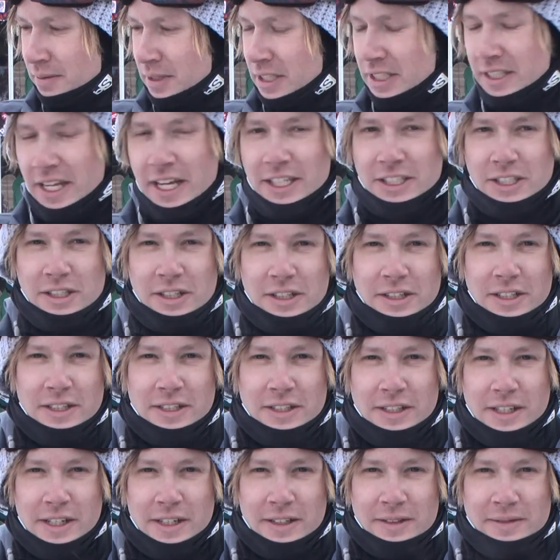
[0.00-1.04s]
session on
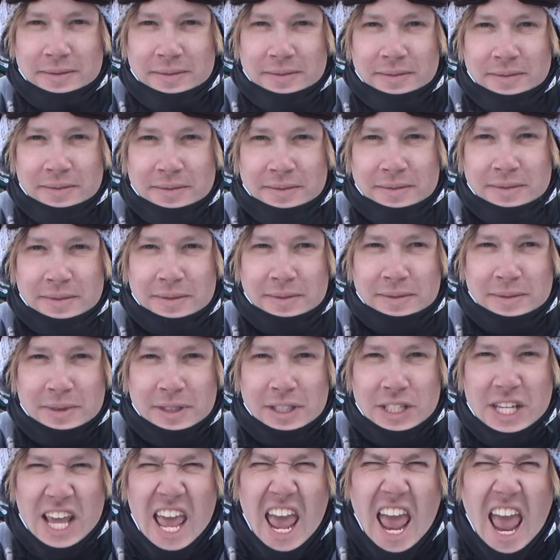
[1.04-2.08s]
this thing.
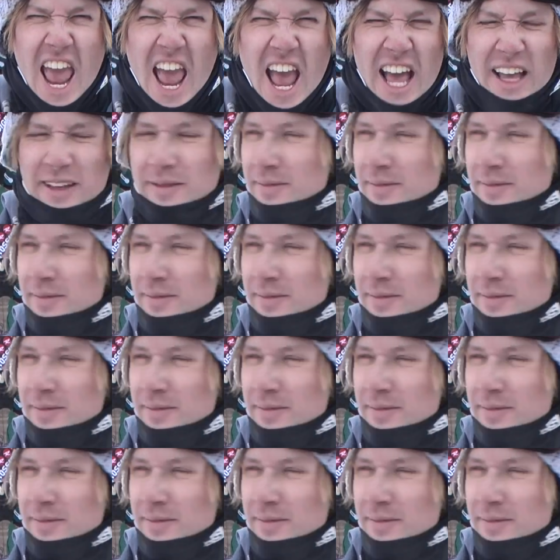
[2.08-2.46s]
Yeah.